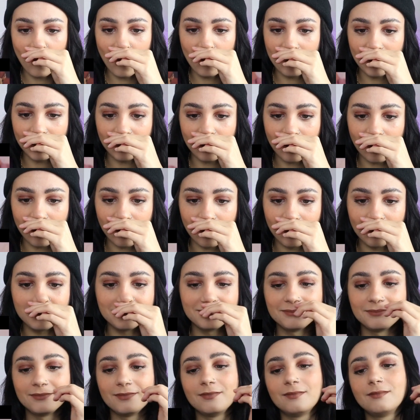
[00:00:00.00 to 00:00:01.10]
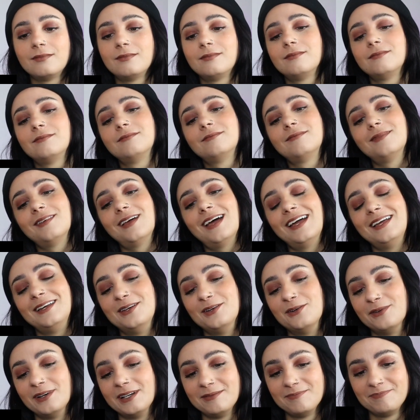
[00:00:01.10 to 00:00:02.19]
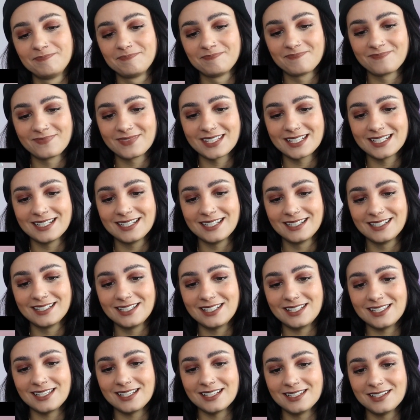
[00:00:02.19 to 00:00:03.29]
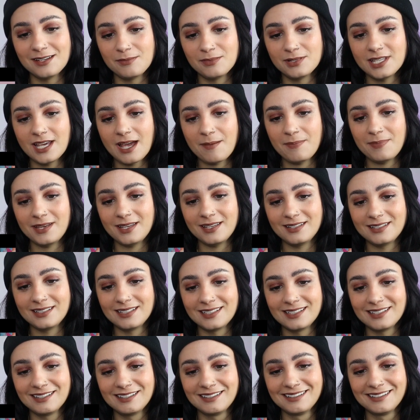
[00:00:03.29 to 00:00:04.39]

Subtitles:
Oh my God, I knew it. She's gonna double tap it.